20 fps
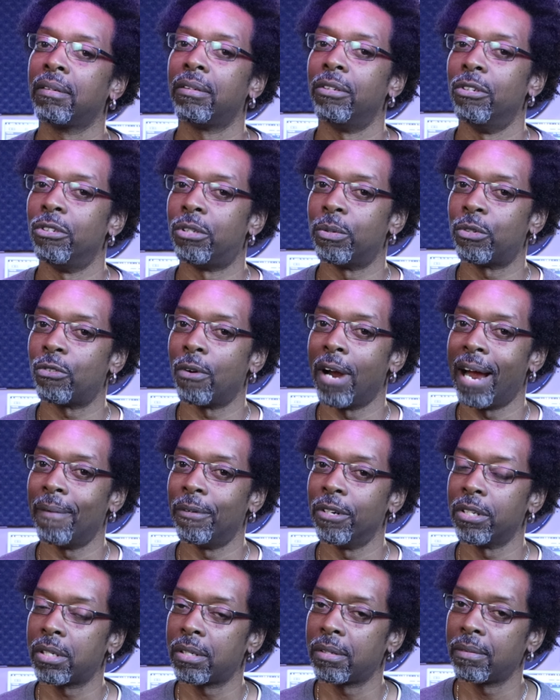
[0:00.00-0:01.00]
new
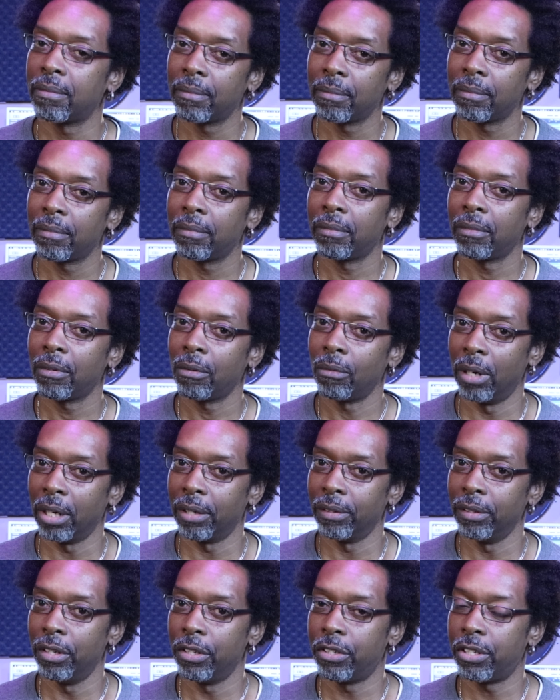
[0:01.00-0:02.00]
subscribers,
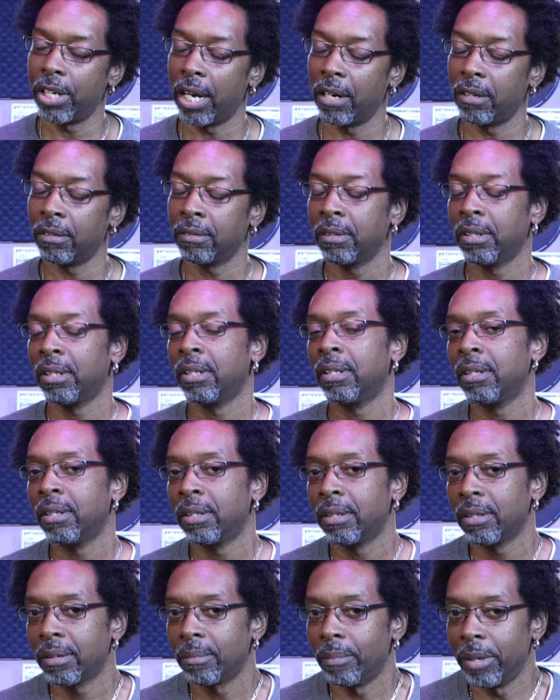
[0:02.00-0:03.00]
welcome to the channel.
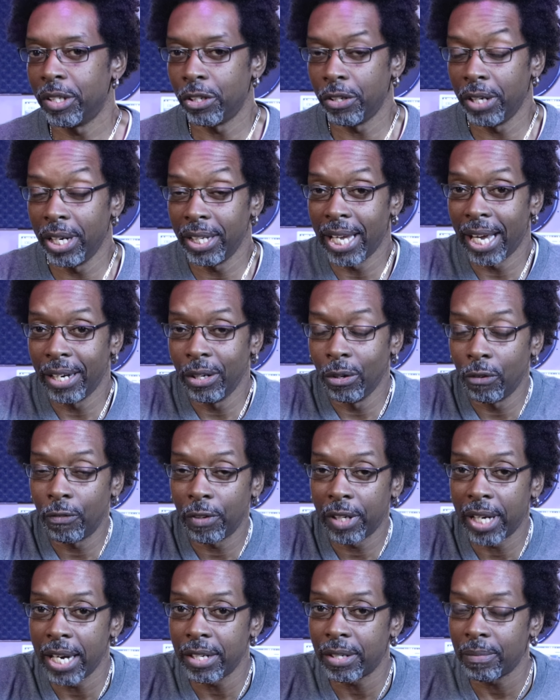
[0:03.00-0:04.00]
Make sure you hit that
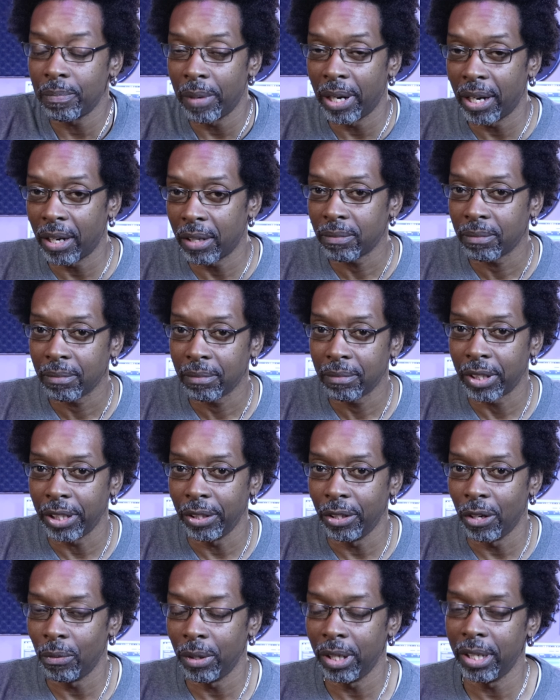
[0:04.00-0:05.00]
notification bell so
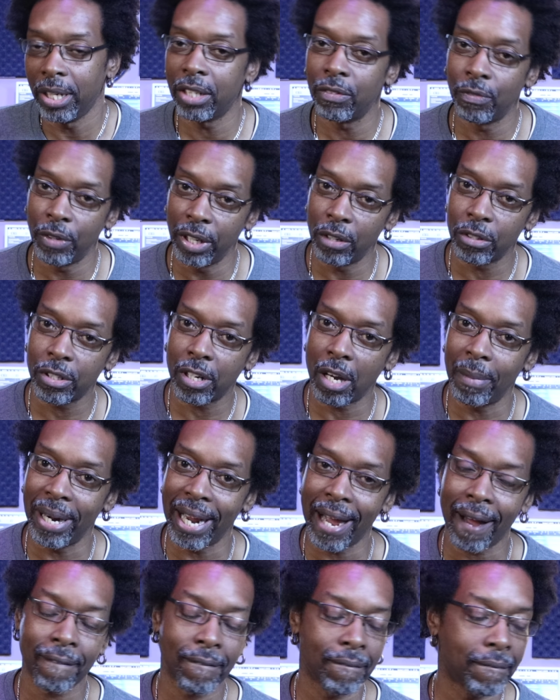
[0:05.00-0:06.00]
you know when the next video is coming
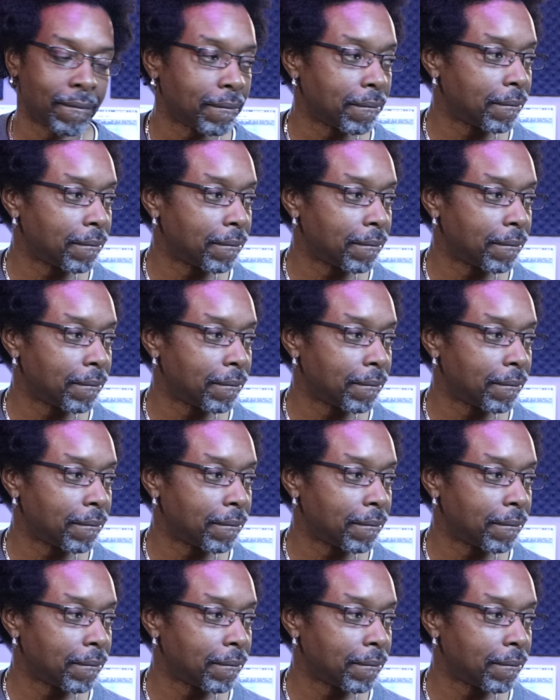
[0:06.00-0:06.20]
out.